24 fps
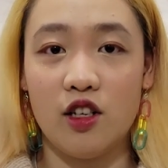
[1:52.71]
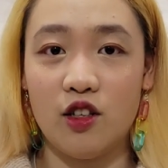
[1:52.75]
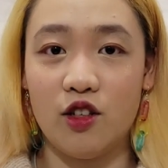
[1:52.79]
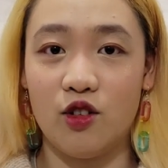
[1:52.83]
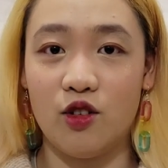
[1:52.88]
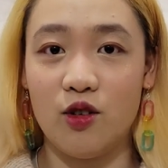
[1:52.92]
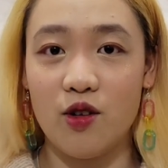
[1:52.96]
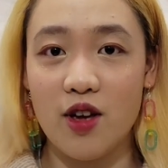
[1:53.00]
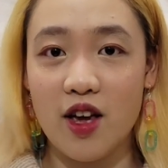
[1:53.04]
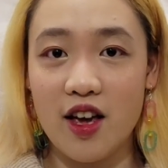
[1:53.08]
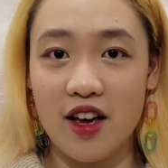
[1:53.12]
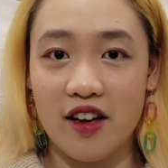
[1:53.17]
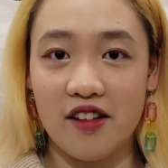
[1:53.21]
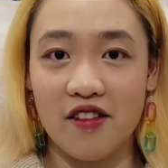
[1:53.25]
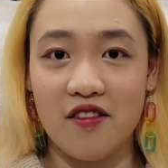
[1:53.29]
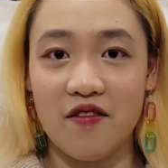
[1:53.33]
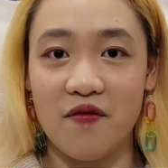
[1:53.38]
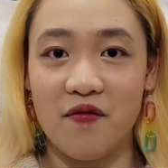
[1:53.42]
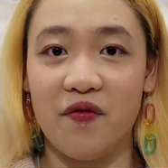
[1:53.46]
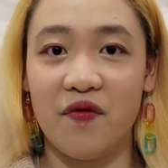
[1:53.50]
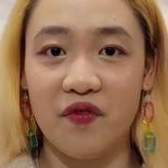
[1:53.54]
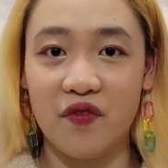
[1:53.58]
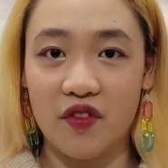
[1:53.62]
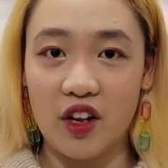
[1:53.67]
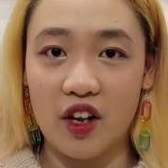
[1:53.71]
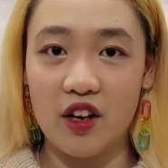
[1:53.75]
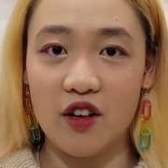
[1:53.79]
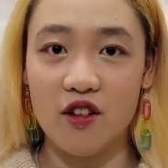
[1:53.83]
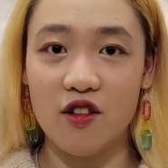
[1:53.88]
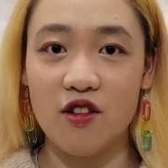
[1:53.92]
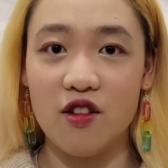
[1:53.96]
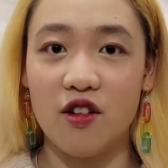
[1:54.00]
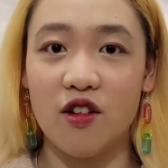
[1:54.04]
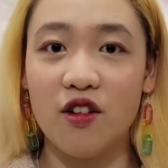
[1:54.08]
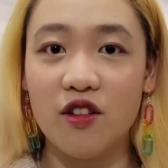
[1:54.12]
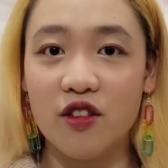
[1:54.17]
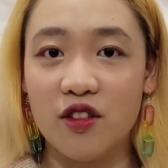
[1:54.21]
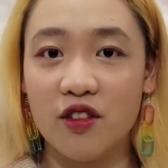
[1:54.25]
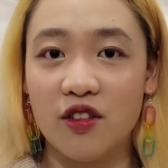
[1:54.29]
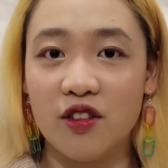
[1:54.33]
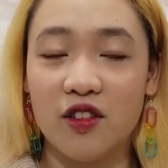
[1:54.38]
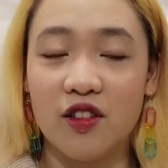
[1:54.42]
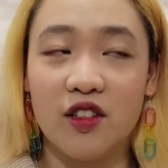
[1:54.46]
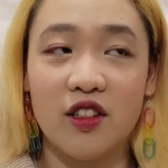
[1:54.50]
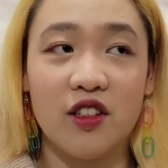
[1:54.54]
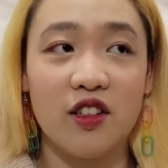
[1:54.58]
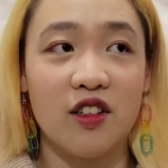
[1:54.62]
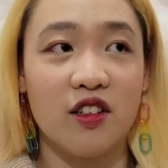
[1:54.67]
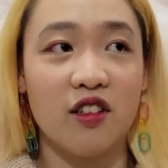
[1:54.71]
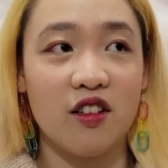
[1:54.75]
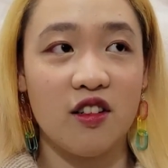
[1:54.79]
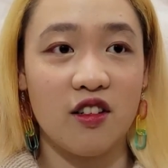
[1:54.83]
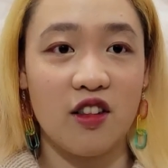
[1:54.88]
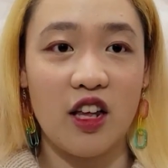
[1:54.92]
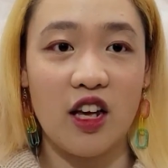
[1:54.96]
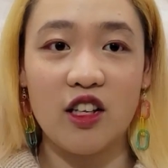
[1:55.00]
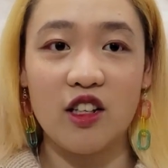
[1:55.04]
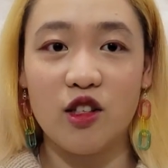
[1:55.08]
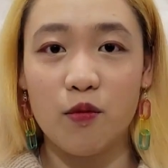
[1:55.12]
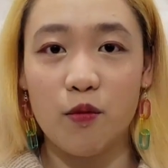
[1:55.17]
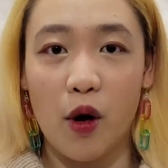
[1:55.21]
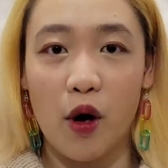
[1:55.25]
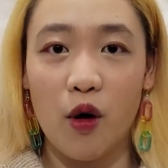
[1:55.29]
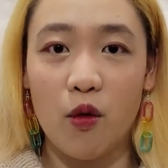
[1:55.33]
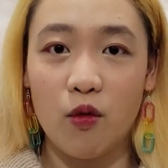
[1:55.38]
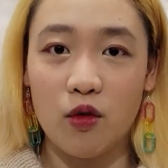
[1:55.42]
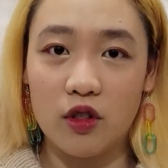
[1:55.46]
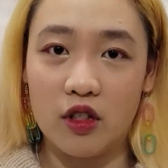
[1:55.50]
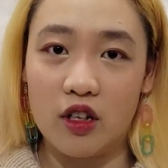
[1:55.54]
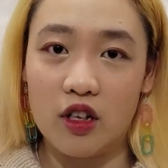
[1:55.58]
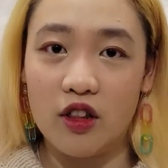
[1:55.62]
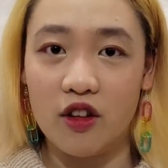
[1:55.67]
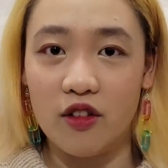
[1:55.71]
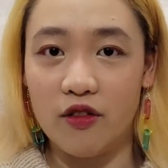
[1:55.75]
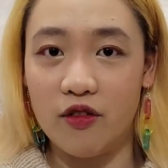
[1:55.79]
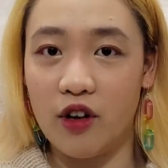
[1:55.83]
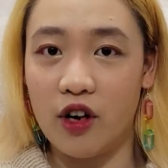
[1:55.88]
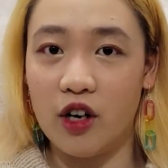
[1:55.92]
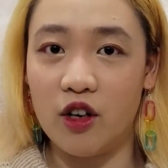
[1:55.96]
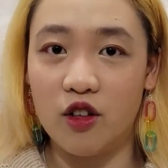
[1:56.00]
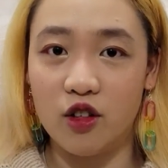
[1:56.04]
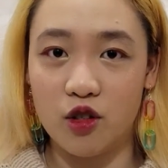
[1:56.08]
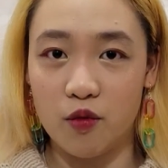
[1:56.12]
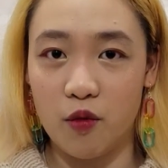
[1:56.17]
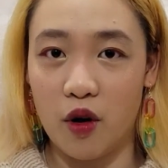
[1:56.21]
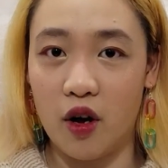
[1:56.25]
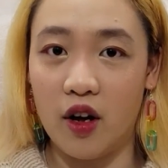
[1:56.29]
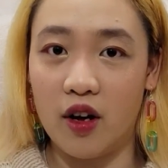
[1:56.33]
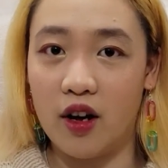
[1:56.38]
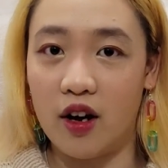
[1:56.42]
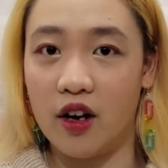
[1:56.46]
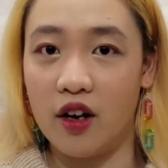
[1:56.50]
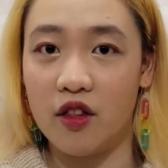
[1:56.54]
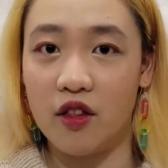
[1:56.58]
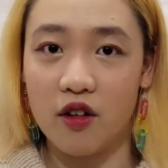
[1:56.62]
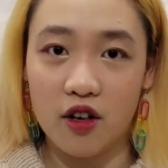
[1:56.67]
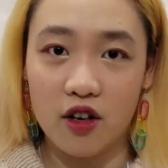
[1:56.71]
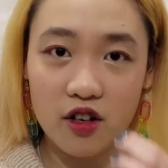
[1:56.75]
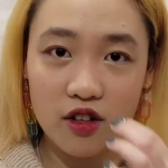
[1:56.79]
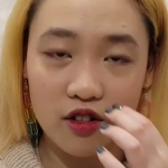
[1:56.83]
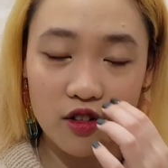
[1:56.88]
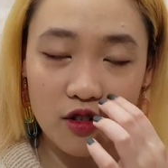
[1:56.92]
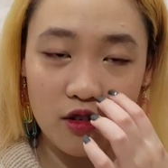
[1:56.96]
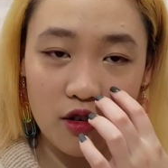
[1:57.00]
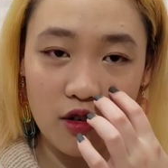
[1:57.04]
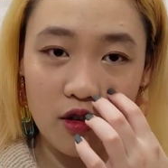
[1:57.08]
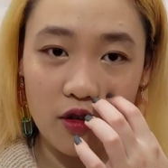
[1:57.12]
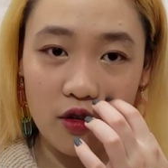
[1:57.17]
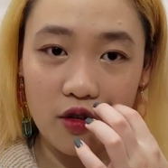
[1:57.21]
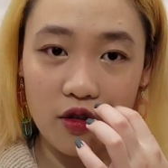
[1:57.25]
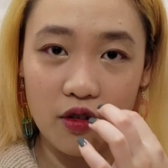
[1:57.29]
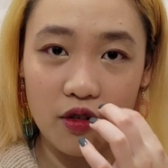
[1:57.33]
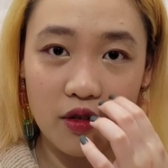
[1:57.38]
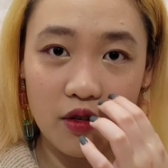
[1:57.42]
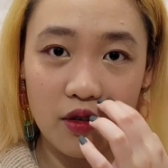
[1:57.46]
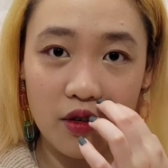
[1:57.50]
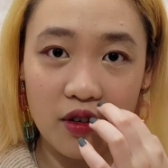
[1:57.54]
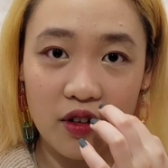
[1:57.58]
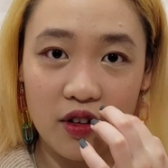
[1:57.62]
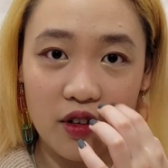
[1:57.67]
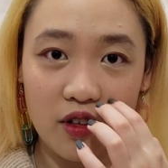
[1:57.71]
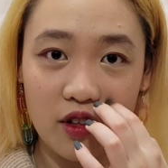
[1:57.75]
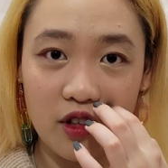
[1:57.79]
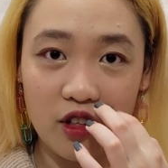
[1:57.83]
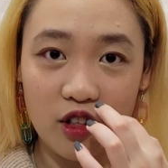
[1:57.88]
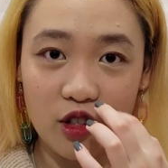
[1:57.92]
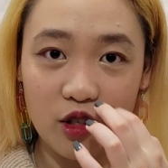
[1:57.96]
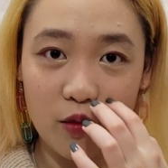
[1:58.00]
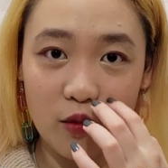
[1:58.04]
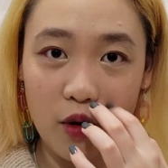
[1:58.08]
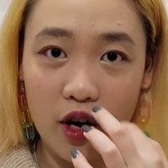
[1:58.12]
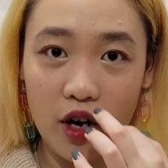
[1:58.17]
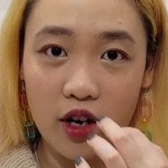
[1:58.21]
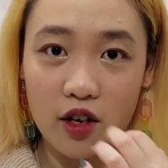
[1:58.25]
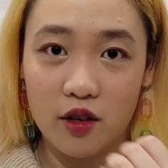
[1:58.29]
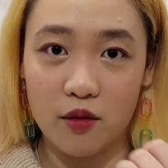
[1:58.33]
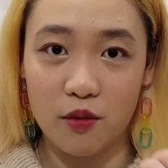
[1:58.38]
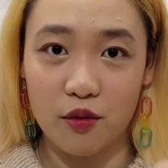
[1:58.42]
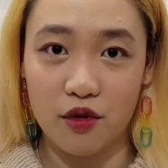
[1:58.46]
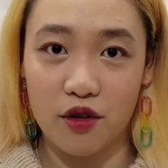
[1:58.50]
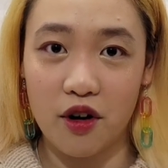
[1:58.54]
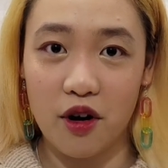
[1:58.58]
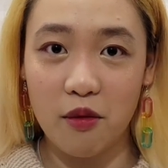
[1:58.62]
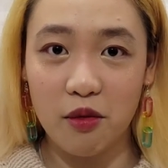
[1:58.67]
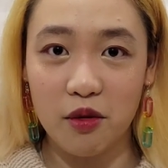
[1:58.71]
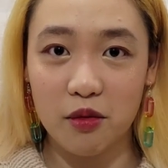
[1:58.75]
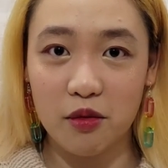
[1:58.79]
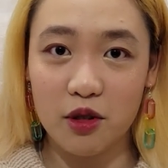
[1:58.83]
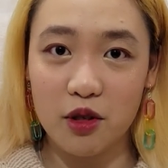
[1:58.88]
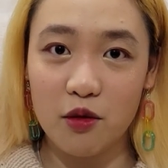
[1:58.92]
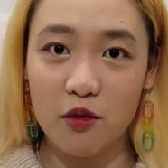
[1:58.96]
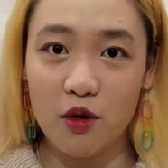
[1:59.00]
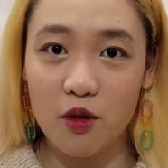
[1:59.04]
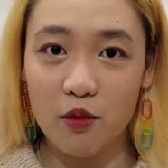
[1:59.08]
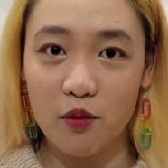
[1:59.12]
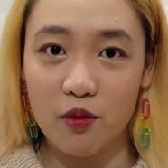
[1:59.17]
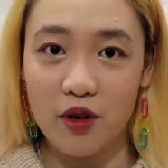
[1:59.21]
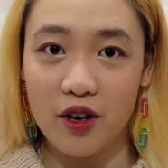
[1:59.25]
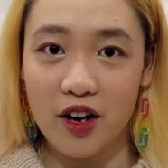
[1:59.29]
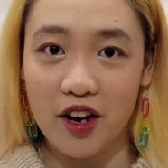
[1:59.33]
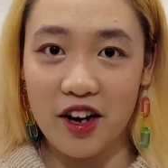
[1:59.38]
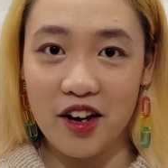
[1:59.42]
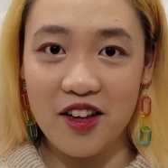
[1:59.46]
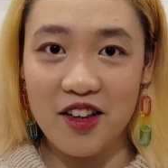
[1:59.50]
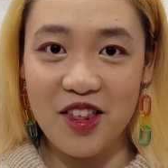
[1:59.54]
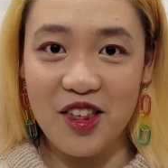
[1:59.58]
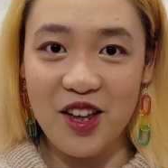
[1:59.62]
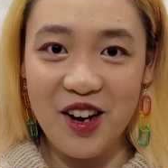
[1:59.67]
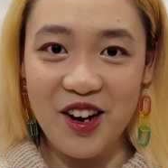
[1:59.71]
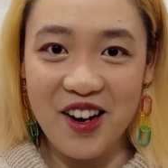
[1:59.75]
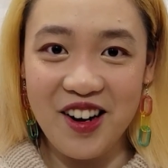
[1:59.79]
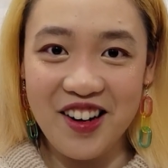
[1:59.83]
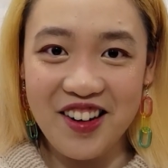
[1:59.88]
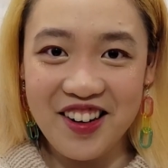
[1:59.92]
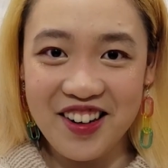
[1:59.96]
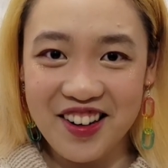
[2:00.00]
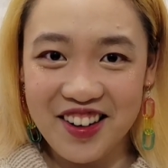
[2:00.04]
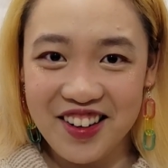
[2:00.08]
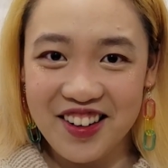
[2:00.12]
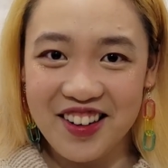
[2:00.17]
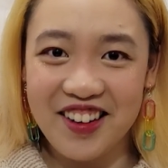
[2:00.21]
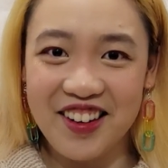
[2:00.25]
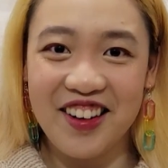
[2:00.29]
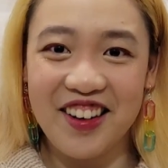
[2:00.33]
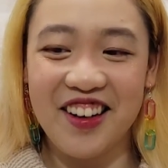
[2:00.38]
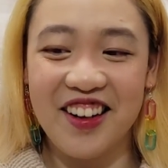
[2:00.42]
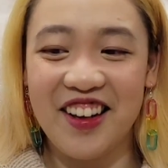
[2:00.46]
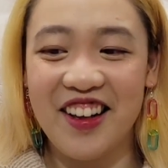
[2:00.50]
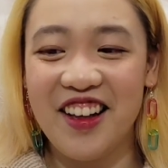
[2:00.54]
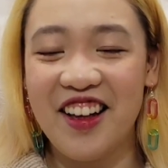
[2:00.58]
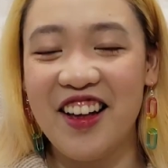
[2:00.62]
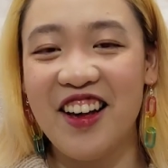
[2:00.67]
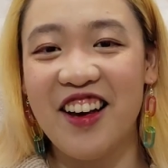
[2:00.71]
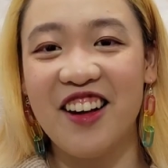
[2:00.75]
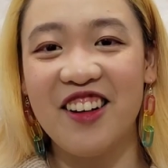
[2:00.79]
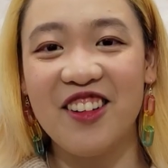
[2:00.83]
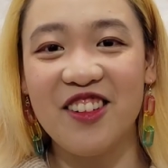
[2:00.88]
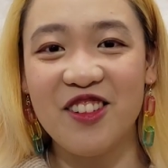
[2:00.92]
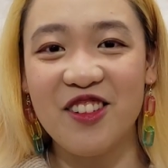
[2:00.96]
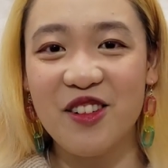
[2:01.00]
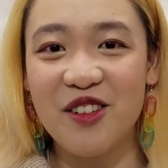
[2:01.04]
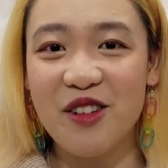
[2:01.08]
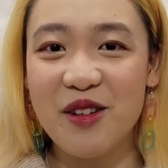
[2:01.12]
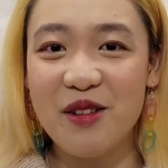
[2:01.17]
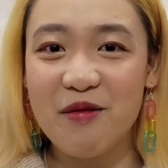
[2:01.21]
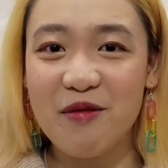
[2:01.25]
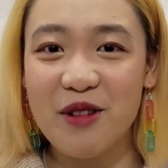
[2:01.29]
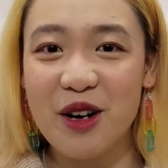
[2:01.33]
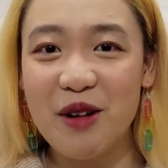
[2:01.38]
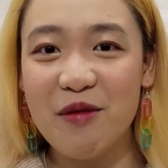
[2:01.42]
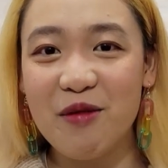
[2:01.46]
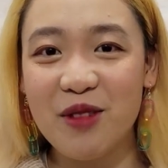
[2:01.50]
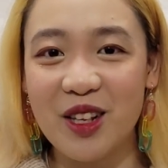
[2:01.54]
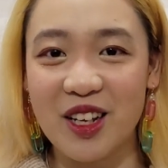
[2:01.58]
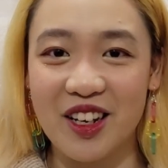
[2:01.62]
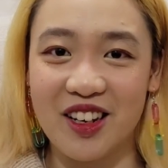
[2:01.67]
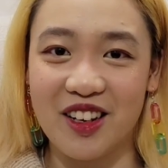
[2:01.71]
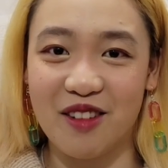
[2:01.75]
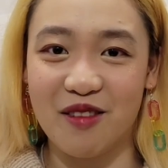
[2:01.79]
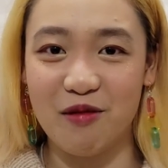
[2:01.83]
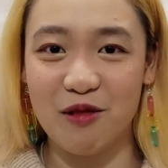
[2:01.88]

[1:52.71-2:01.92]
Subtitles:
So yeah, I don't know. That spot wasn't the final spot either, so this spot probably won't be either. I don't know why I'm rambling.